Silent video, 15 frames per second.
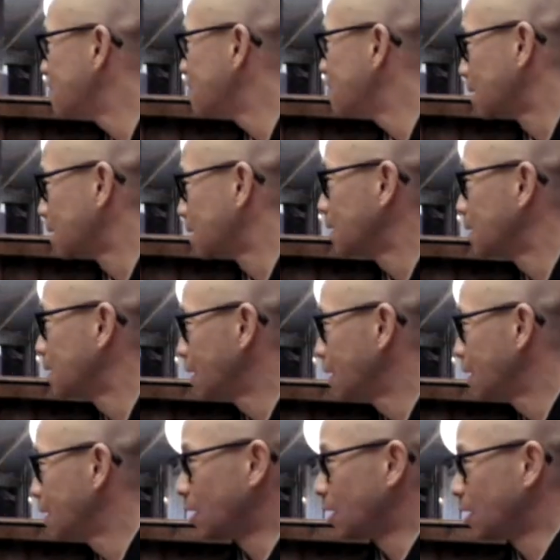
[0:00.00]
didn't have any
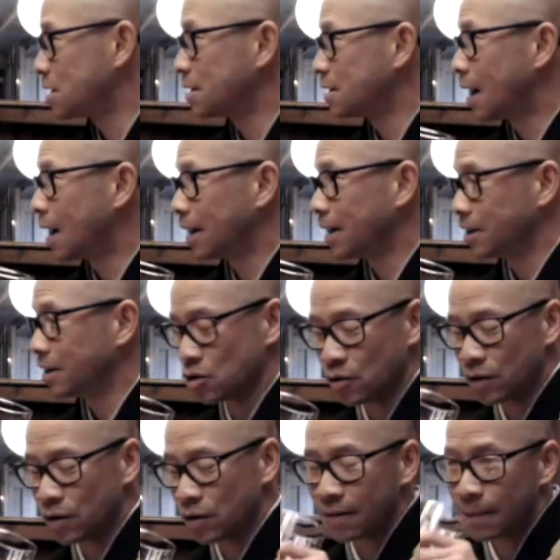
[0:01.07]
leaves on it, and
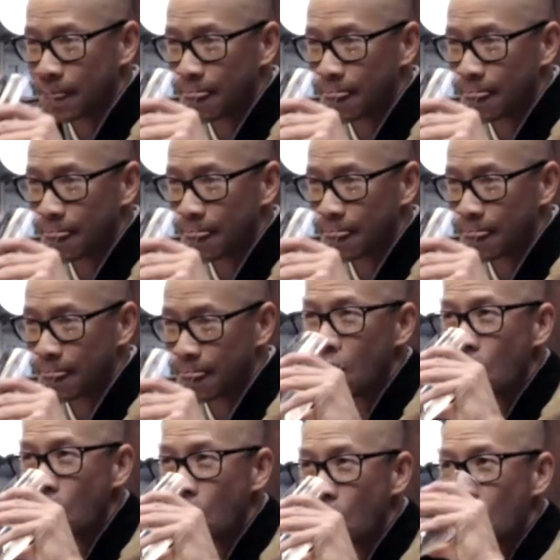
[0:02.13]
it was a dying
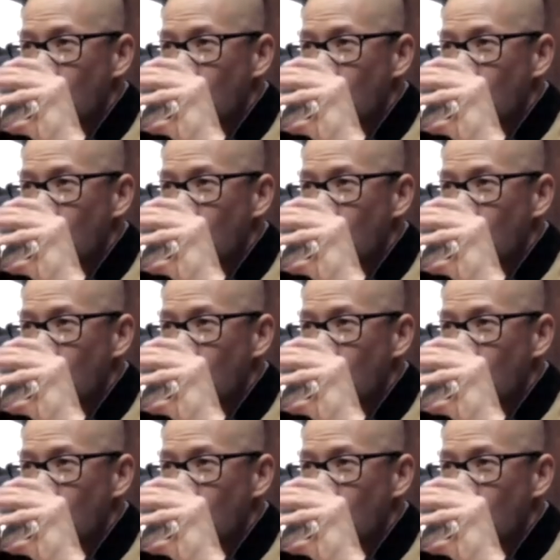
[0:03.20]
tree.